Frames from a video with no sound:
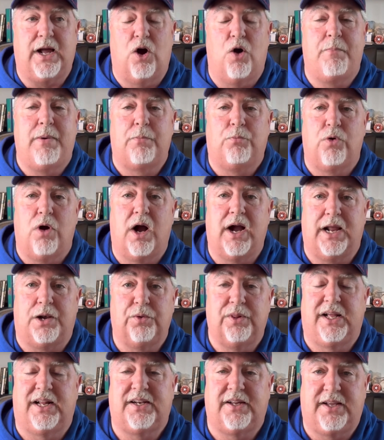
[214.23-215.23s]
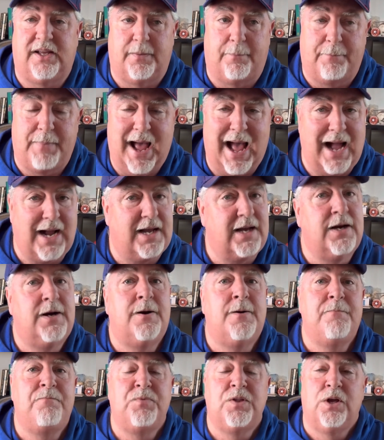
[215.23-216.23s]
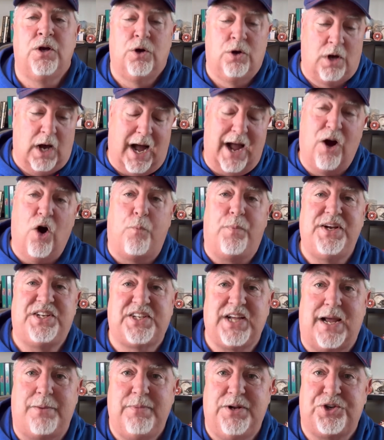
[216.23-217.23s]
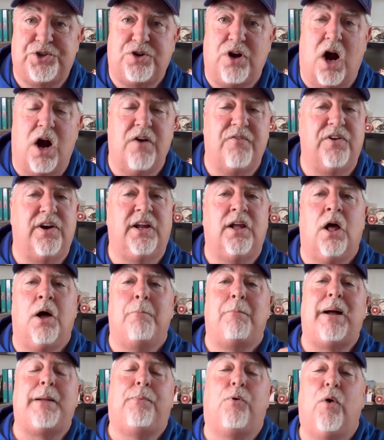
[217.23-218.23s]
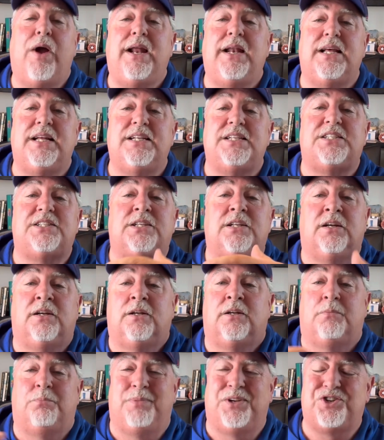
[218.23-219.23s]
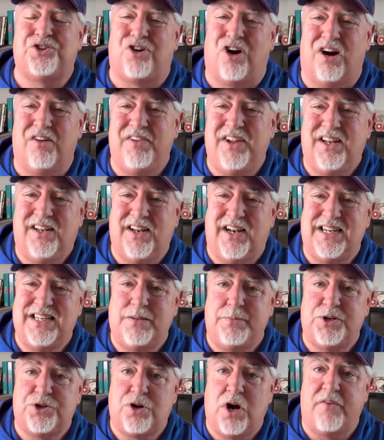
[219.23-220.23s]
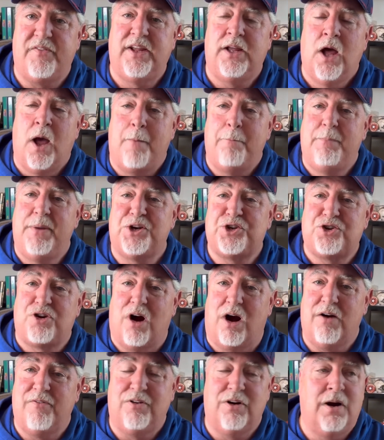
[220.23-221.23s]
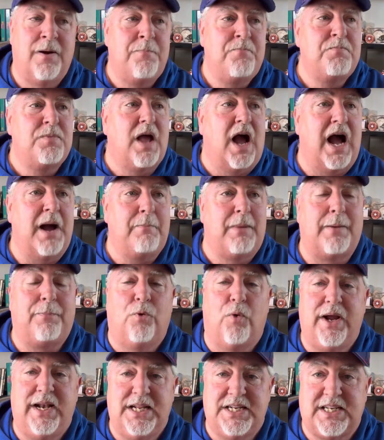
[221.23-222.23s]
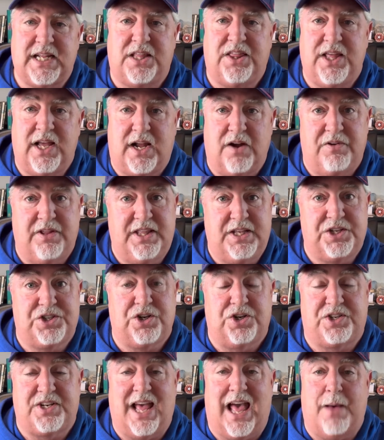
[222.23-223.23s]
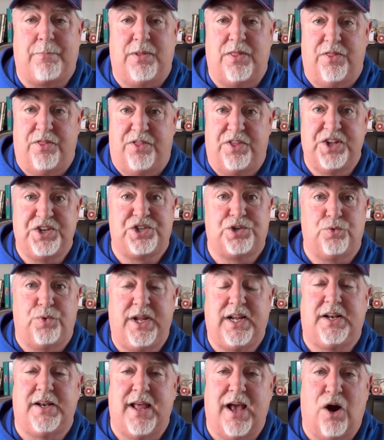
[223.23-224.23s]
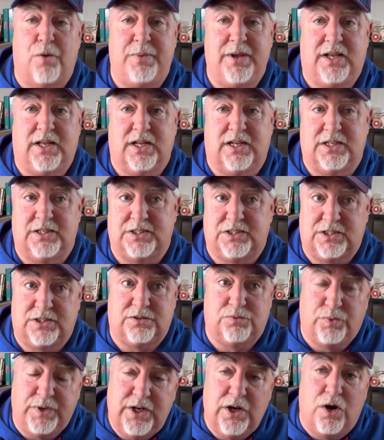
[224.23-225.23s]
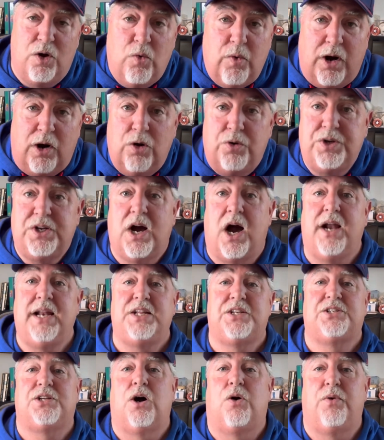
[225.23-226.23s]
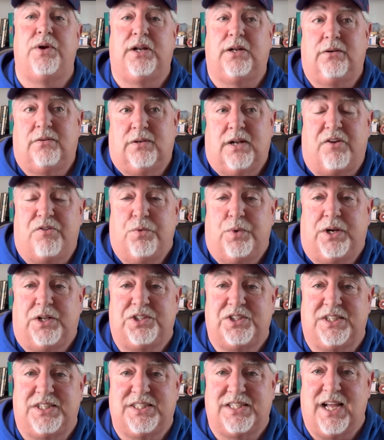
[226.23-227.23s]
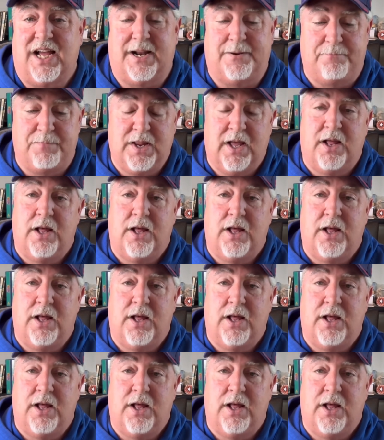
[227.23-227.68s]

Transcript: I hope I'm wrong. I'd really like to get him back. I hope we sign Mitch Garvey. My point is, Mitch Garvey? Did I say Mitch Garvey? Mitch Garver. My point is, I think everything starts to happen this week now because we know where Ohtani's going and everyone else can sign.